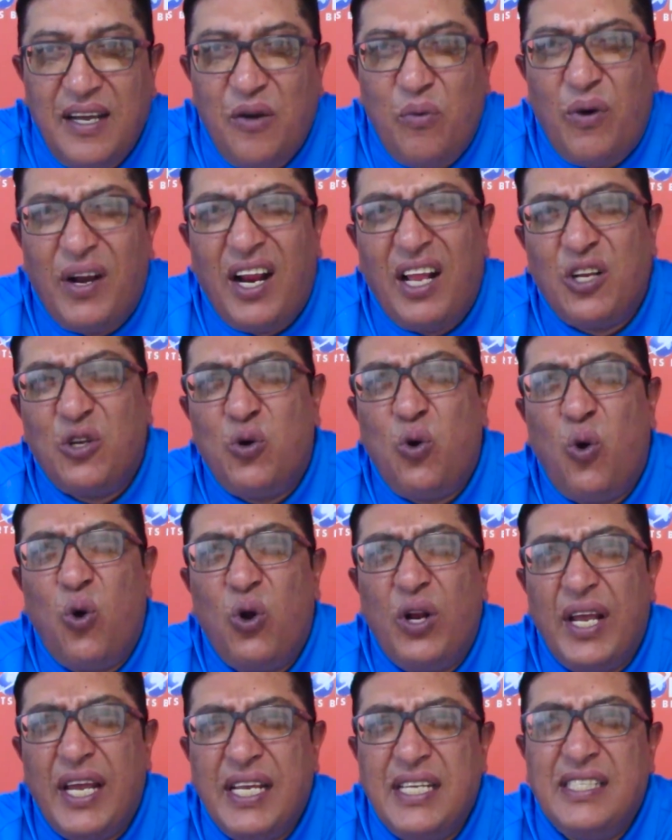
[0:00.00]
what I'll
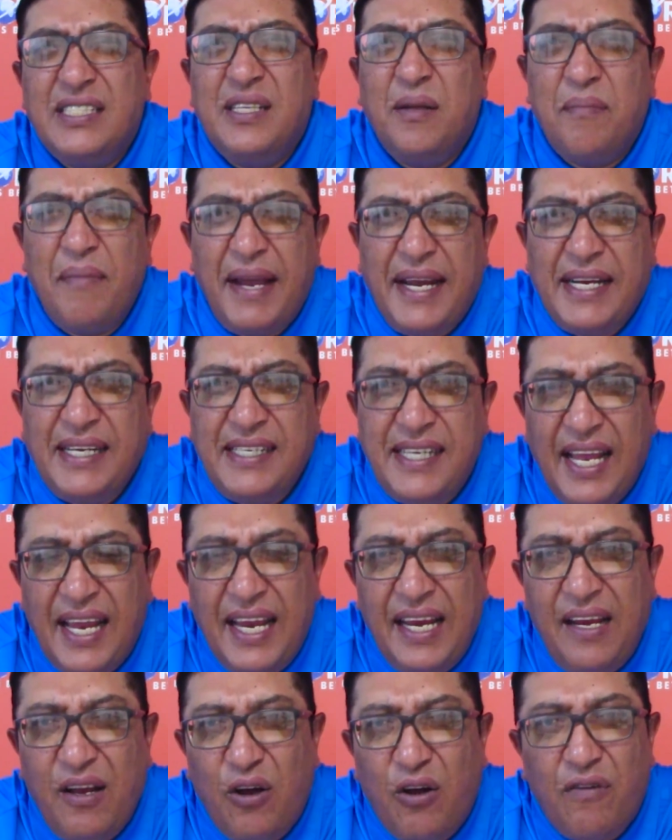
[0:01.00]
call is the main
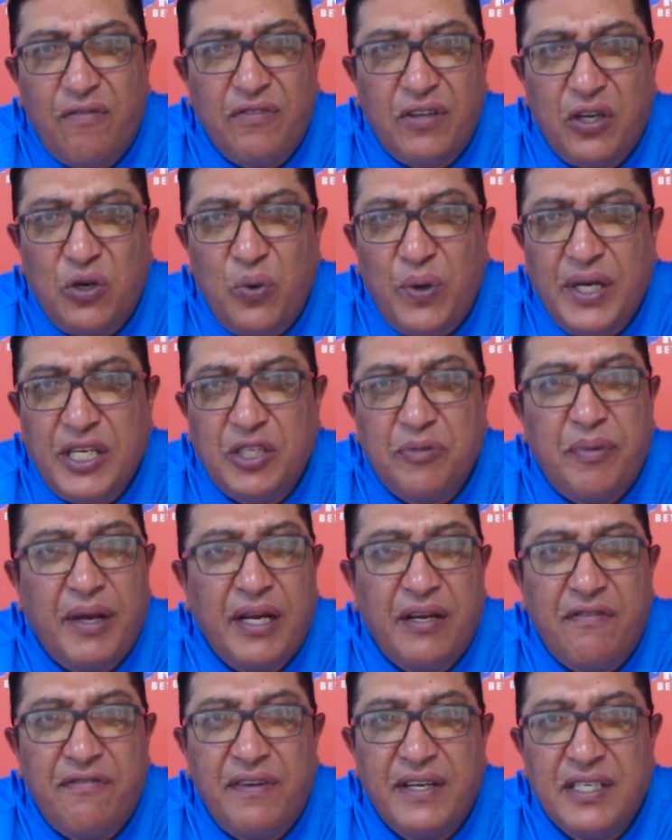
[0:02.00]
day of the Queen's
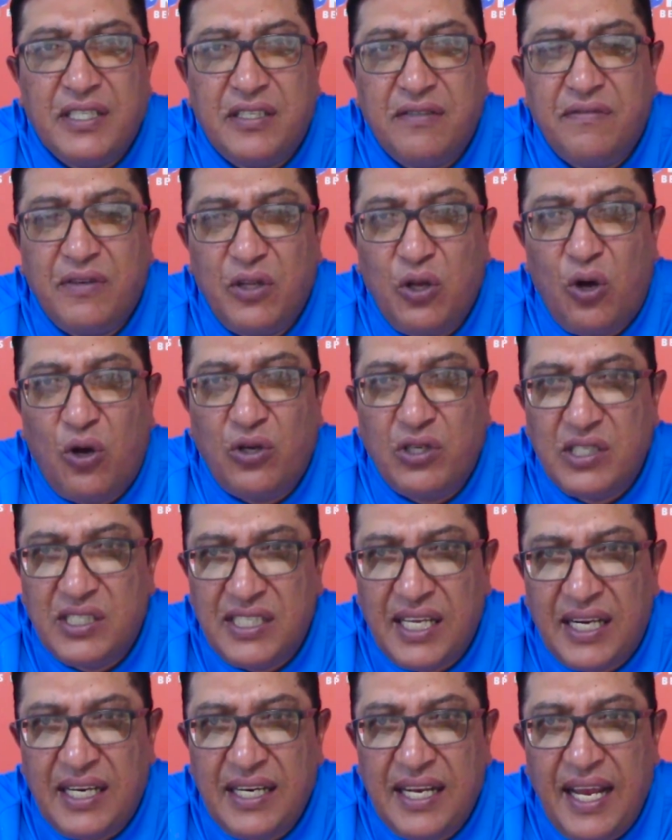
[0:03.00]
Plate Festival on
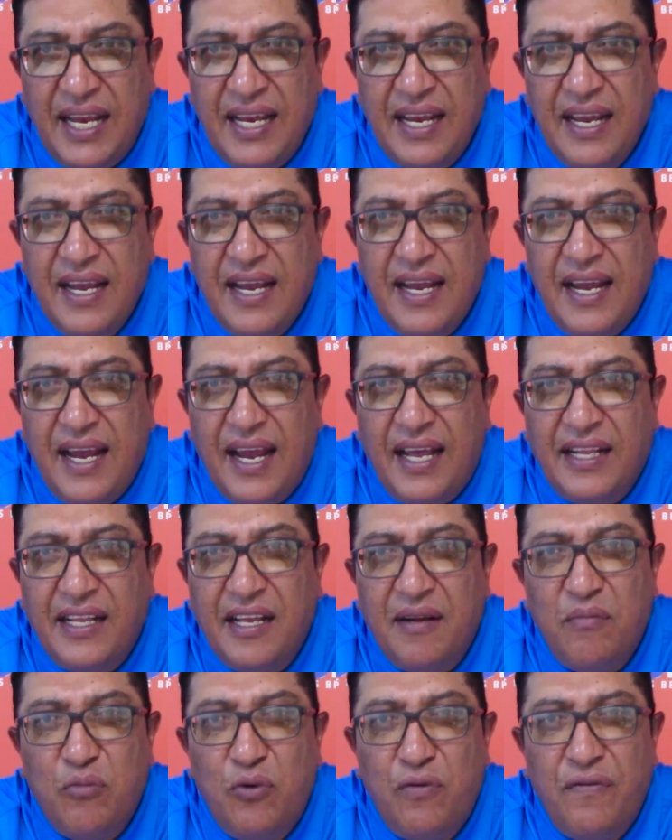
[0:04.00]
Saturday, and
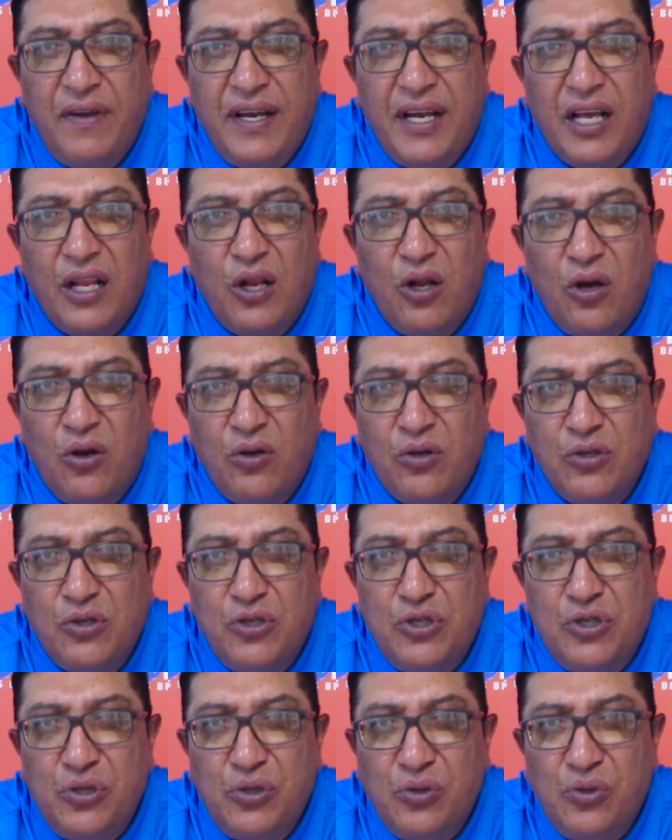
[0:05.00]
then moving
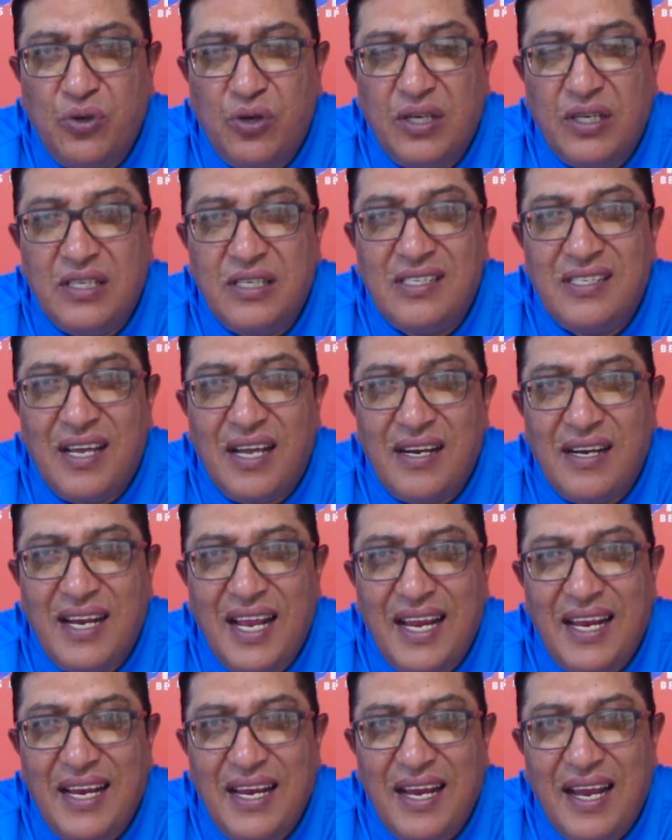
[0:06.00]
along to
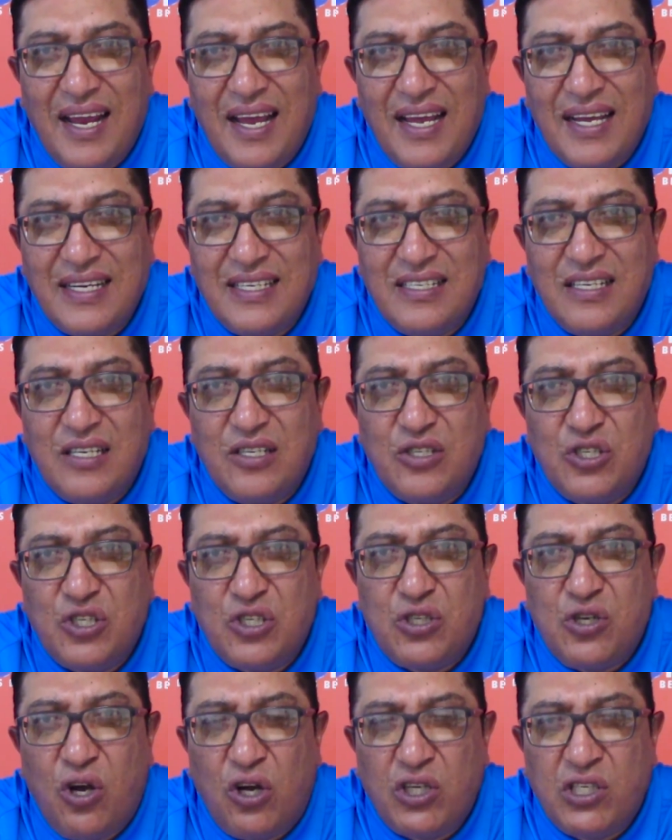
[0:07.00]
Sunday at
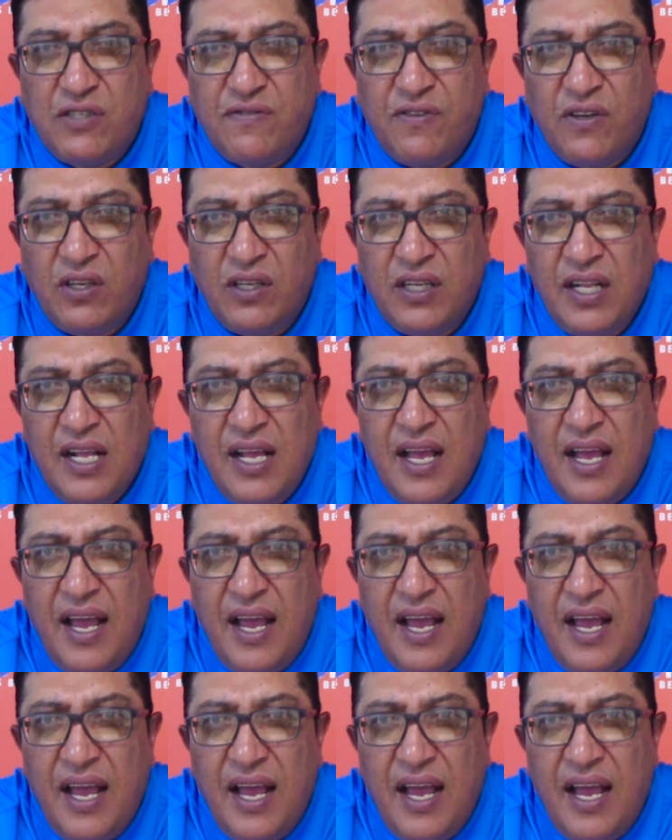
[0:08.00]
Scottsville.